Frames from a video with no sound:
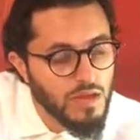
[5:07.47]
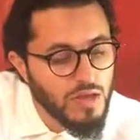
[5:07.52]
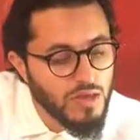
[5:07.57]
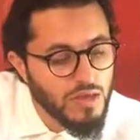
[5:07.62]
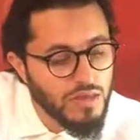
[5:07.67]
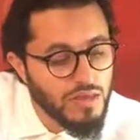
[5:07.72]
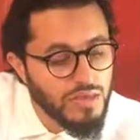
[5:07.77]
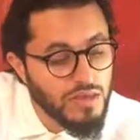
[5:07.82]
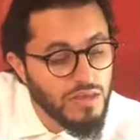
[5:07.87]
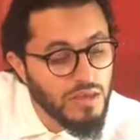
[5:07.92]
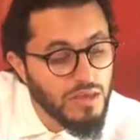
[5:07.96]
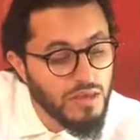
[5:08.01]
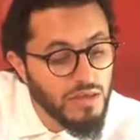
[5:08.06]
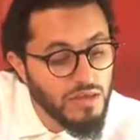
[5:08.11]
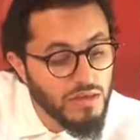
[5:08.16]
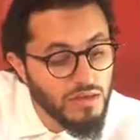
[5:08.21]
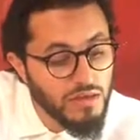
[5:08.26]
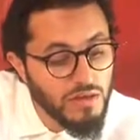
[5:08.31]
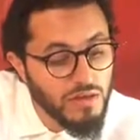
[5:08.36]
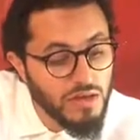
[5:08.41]

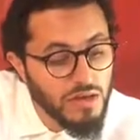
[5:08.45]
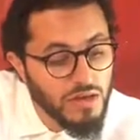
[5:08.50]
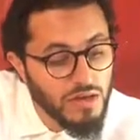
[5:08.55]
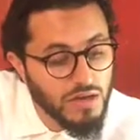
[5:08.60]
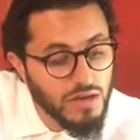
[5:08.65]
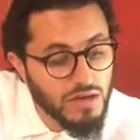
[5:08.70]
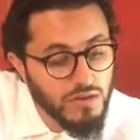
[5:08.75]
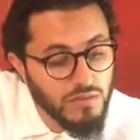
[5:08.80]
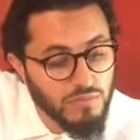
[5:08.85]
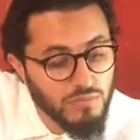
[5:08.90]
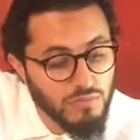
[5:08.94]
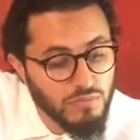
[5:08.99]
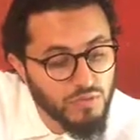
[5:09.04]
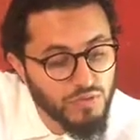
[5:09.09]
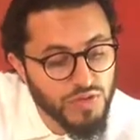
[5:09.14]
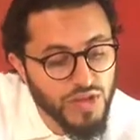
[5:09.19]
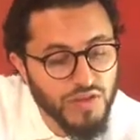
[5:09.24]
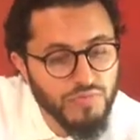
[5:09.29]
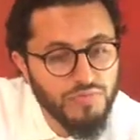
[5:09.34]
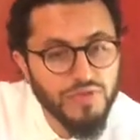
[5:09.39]
The
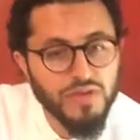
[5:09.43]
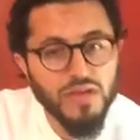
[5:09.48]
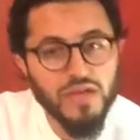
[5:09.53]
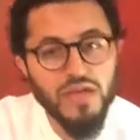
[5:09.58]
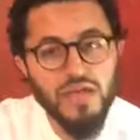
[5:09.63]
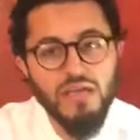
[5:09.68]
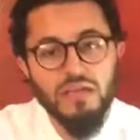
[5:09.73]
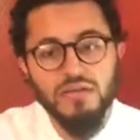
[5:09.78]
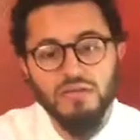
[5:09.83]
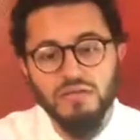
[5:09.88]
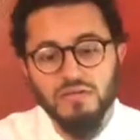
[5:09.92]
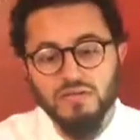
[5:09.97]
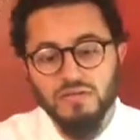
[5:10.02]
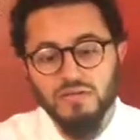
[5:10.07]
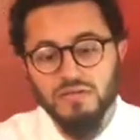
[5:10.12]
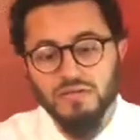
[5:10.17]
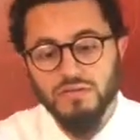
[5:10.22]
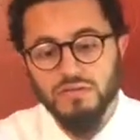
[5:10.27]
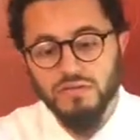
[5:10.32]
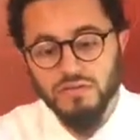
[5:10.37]
mudaf ilay
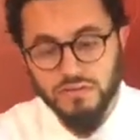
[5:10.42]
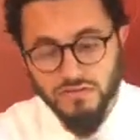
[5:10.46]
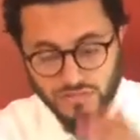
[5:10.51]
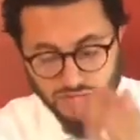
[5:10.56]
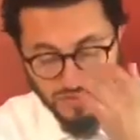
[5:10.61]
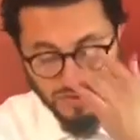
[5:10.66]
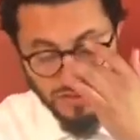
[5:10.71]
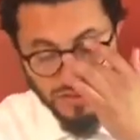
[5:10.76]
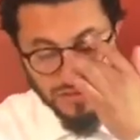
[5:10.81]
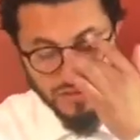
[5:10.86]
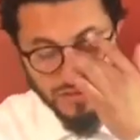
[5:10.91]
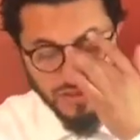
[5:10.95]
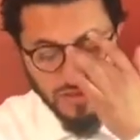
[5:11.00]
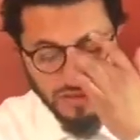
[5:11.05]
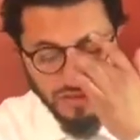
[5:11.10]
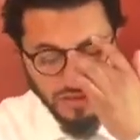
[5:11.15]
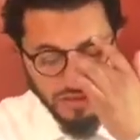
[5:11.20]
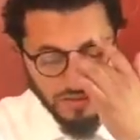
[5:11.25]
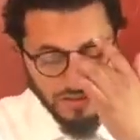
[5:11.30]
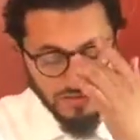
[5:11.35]
is
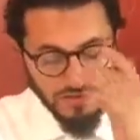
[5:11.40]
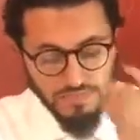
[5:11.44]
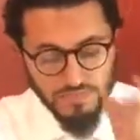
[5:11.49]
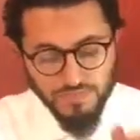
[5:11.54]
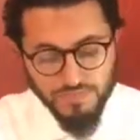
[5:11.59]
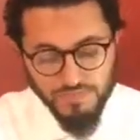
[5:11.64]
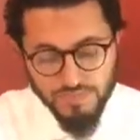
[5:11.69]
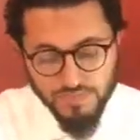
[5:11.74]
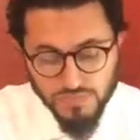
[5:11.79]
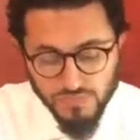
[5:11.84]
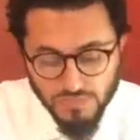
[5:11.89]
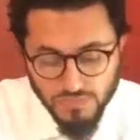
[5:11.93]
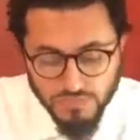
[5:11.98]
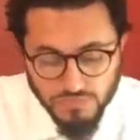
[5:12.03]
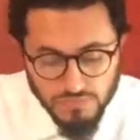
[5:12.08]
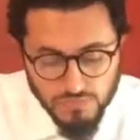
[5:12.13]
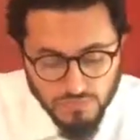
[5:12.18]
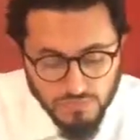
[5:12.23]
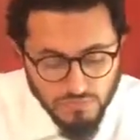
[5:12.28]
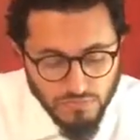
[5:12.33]
the
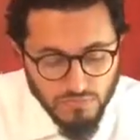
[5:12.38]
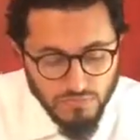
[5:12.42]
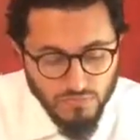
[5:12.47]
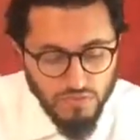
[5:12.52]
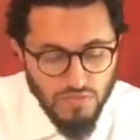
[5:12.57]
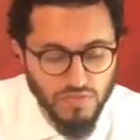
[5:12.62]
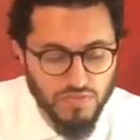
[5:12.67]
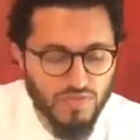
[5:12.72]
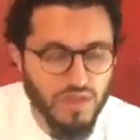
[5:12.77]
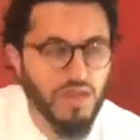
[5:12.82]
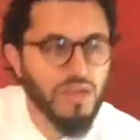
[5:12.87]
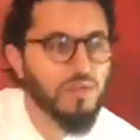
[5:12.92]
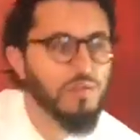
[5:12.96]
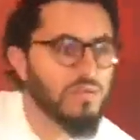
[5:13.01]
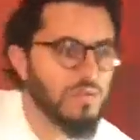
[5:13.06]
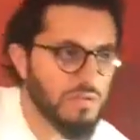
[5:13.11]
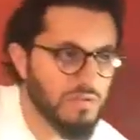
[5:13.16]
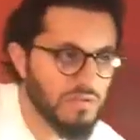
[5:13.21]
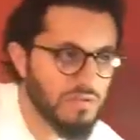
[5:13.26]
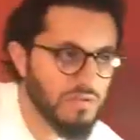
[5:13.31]
second
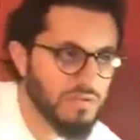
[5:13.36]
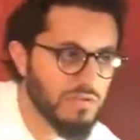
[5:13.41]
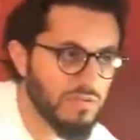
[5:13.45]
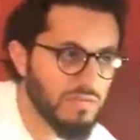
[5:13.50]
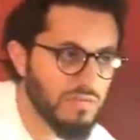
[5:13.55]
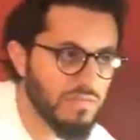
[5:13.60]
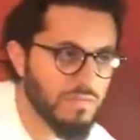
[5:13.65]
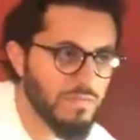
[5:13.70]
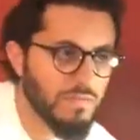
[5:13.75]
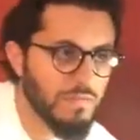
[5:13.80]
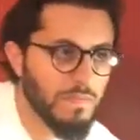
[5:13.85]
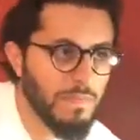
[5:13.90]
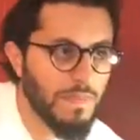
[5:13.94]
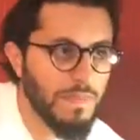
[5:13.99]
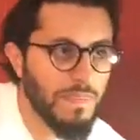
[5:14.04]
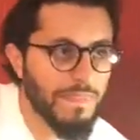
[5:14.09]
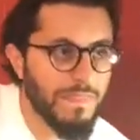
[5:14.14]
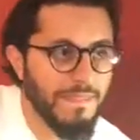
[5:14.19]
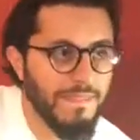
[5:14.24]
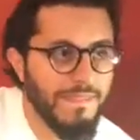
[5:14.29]
word. So that takes the
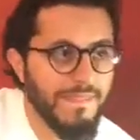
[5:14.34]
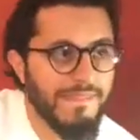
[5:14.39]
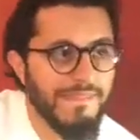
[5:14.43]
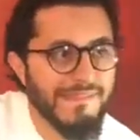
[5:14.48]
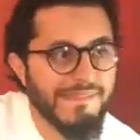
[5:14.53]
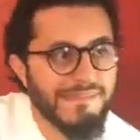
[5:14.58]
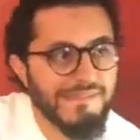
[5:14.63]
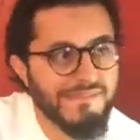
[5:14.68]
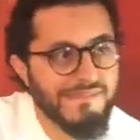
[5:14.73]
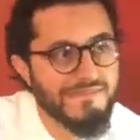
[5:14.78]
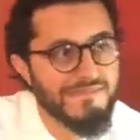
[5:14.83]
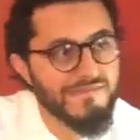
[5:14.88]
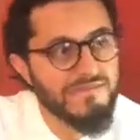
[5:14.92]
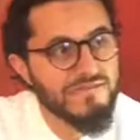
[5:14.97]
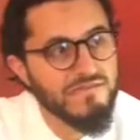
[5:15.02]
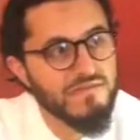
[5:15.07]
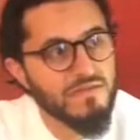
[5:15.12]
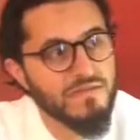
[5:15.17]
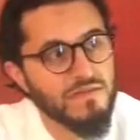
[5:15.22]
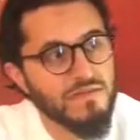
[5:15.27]
same case as the
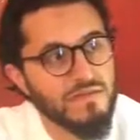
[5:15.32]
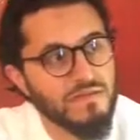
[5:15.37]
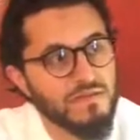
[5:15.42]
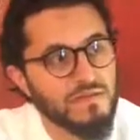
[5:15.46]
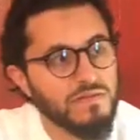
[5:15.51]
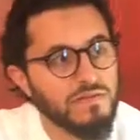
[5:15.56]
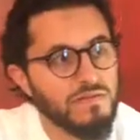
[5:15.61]
idafa?